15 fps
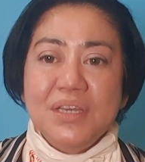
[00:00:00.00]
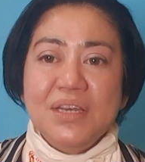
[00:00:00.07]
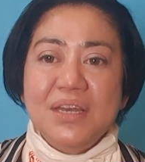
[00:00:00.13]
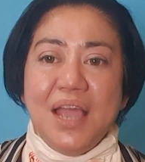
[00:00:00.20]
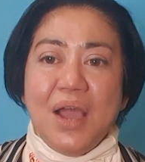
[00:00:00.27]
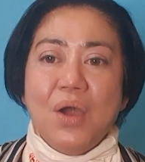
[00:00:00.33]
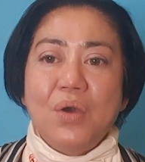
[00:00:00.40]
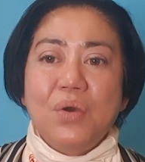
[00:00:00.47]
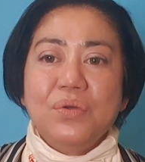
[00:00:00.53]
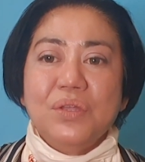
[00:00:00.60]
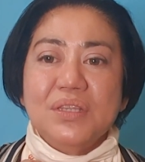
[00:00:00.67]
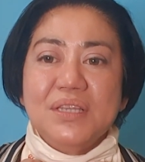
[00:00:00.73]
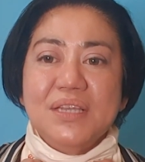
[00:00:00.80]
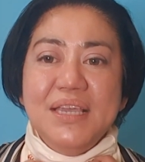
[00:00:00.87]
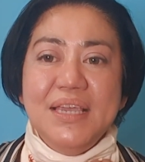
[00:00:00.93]
Now,
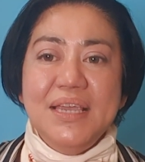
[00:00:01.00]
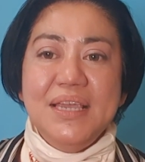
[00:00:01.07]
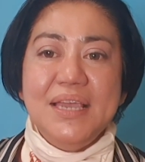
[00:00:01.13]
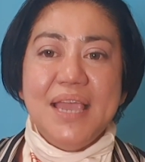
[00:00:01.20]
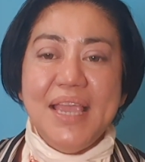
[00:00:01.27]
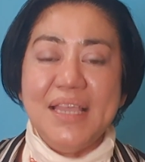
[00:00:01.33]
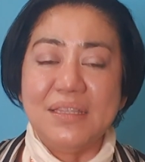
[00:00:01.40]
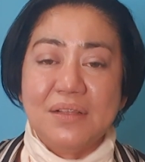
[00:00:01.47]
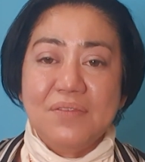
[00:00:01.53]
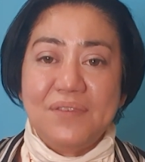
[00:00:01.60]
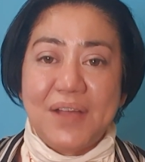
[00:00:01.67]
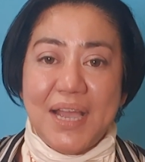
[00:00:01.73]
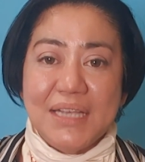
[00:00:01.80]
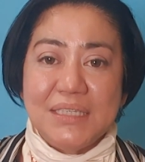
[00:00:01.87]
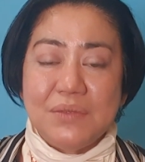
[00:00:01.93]
the
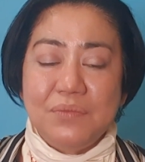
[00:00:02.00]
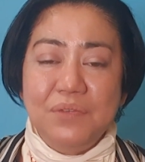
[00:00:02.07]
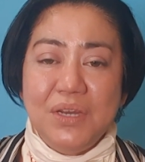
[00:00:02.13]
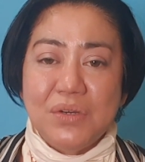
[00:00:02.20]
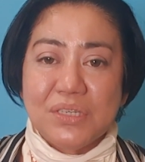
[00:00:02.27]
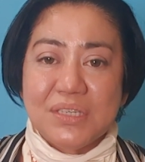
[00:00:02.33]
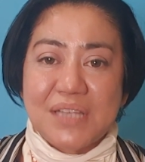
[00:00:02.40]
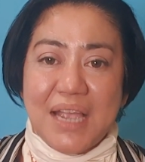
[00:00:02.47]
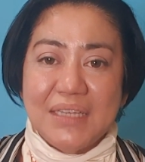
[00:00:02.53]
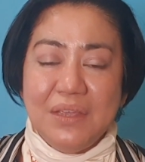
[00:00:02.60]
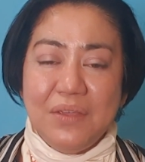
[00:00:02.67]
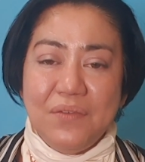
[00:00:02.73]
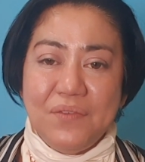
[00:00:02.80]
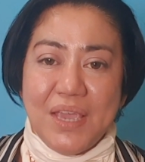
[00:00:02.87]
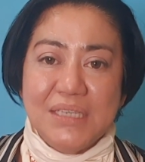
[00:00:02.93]
Edelweiss
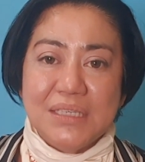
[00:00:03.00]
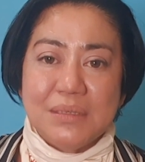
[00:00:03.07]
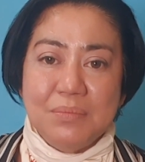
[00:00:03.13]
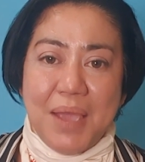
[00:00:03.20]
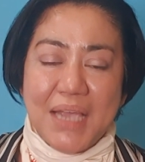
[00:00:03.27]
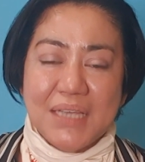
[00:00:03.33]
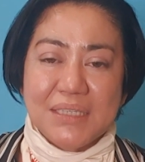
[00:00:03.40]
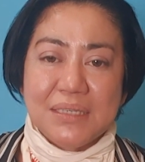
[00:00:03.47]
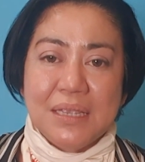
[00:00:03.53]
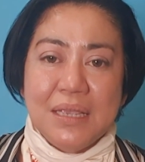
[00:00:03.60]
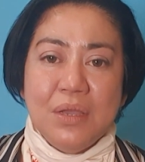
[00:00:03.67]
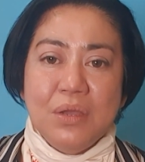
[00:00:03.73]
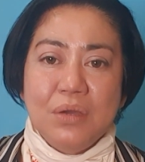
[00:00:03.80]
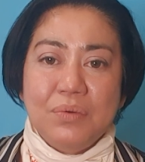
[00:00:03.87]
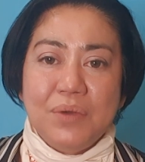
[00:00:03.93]
Virustatic Face Mask
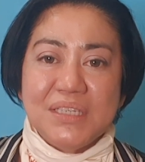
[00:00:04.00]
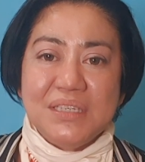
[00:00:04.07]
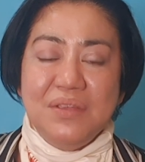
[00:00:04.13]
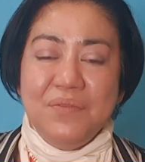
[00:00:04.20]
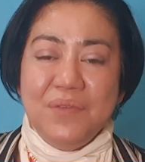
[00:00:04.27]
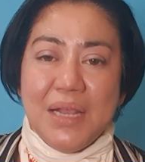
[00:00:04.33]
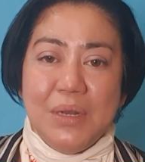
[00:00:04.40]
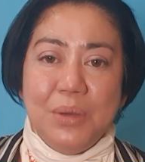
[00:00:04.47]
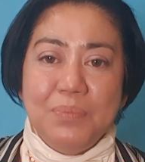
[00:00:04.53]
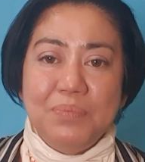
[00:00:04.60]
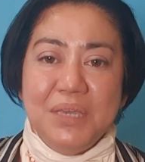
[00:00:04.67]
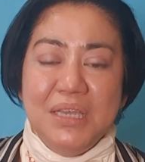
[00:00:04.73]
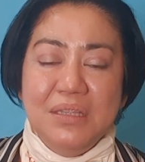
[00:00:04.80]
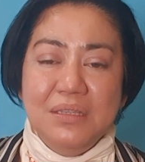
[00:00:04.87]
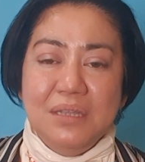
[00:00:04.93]
was
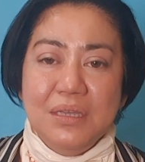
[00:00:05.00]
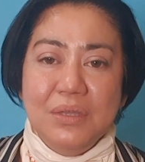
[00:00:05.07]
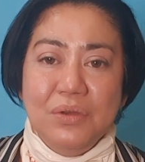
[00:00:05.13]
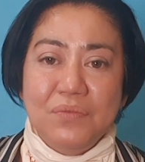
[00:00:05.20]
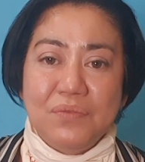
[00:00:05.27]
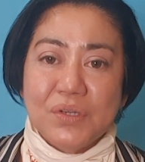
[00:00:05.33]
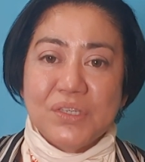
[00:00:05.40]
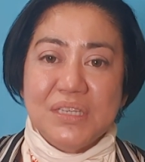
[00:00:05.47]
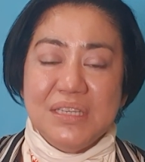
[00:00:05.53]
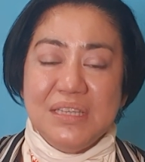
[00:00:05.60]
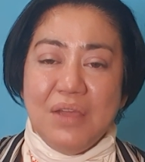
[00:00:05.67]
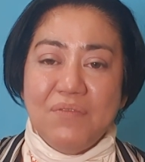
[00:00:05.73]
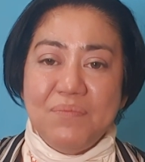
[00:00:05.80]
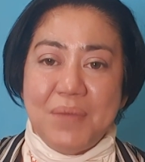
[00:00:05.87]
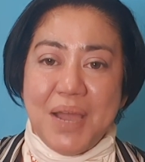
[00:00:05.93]
developed in the
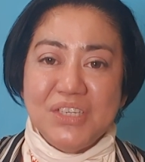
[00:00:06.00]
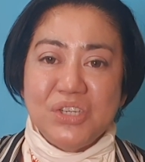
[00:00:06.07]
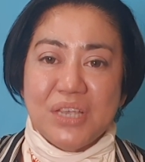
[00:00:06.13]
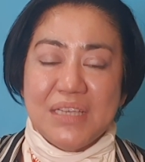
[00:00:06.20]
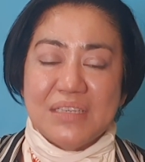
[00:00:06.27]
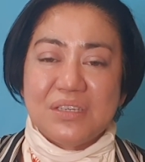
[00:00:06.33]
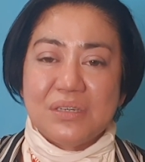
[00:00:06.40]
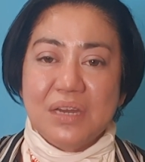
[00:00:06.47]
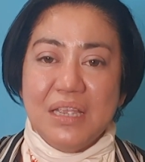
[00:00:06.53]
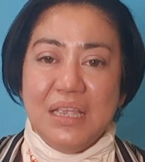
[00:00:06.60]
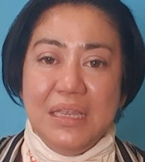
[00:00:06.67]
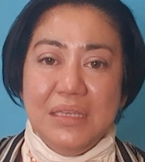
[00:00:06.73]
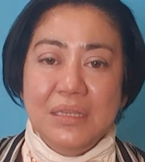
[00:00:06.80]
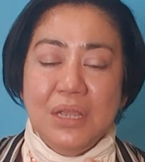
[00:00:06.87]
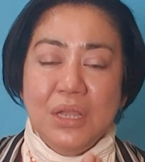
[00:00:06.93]
University of Manchester
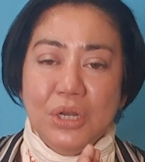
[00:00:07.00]
in